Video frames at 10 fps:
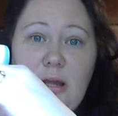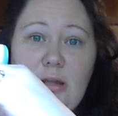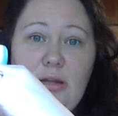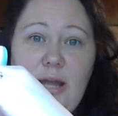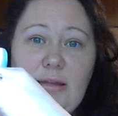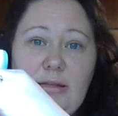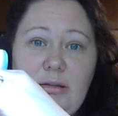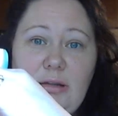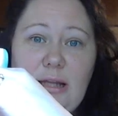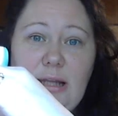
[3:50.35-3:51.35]
You have to
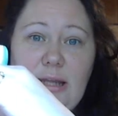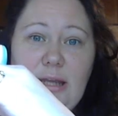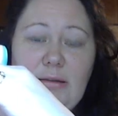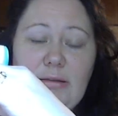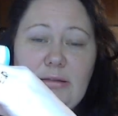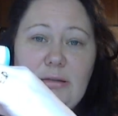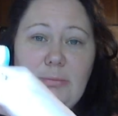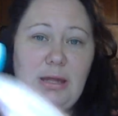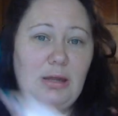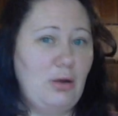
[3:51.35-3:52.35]
click it to
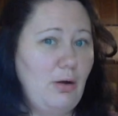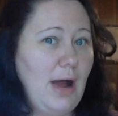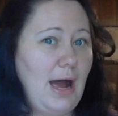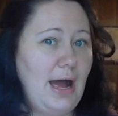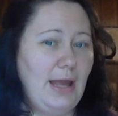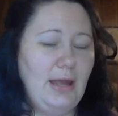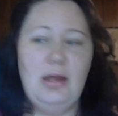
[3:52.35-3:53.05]
make it go high.